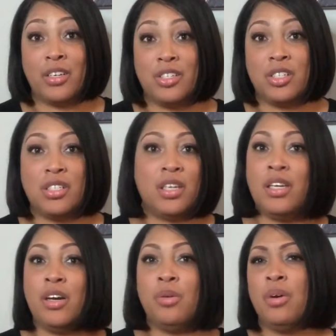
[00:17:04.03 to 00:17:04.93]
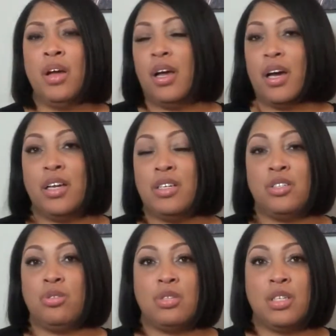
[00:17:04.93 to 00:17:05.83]
she said, no,
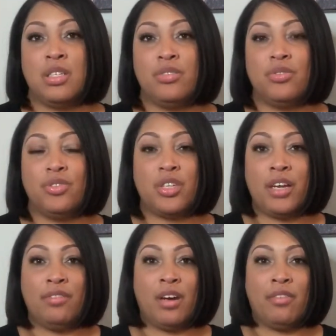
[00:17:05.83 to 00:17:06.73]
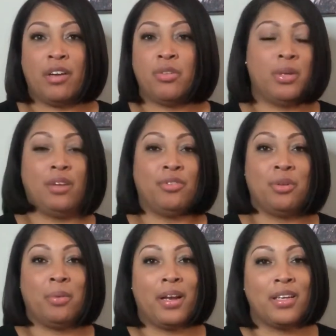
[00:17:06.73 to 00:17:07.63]
it's usually shaved off. I grew it out for the
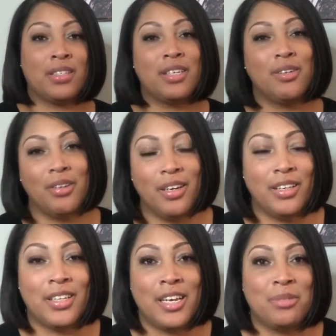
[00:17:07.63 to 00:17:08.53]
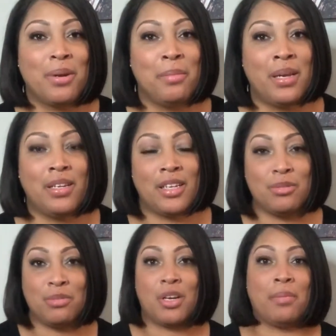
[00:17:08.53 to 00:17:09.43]
wedding. So that's what I mean. That's
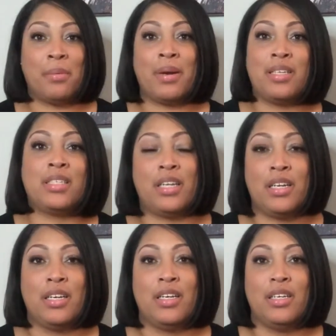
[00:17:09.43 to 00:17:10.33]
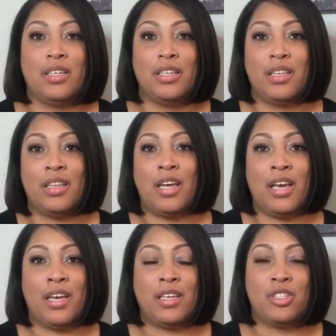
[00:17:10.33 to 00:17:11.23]
what I'm talking about when I said
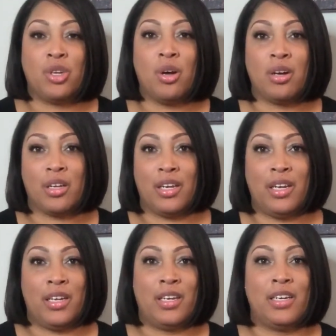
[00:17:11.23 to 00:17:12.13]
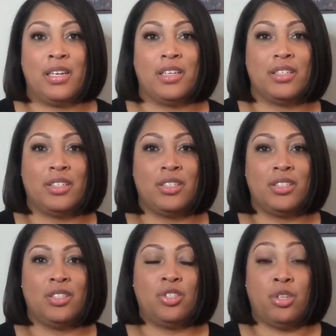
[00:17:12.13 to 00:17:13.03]
they talk in
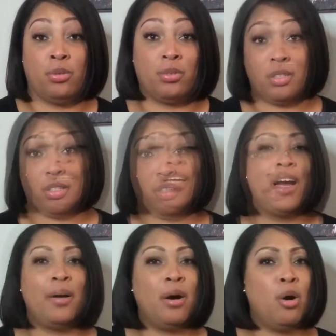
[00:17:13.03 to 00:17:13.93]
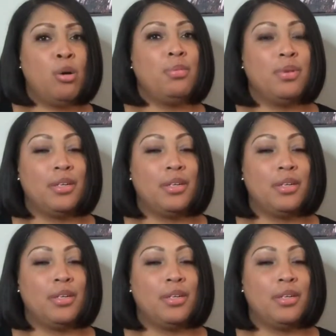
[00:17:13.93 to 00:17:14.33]
jokes. I hope